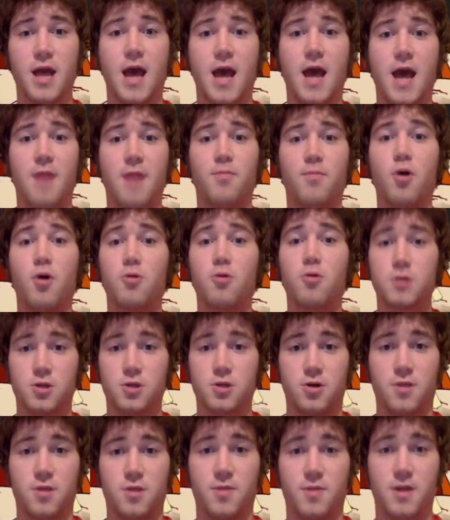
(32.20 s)
and
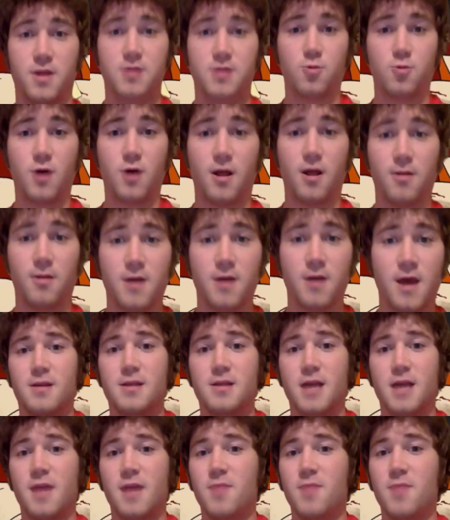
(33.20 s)
post-treatment as well.
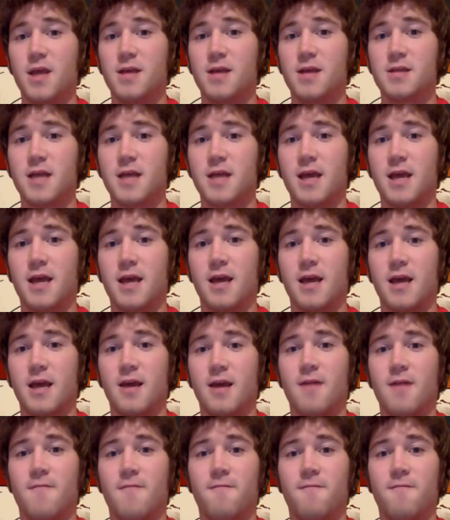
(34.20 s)
This game is a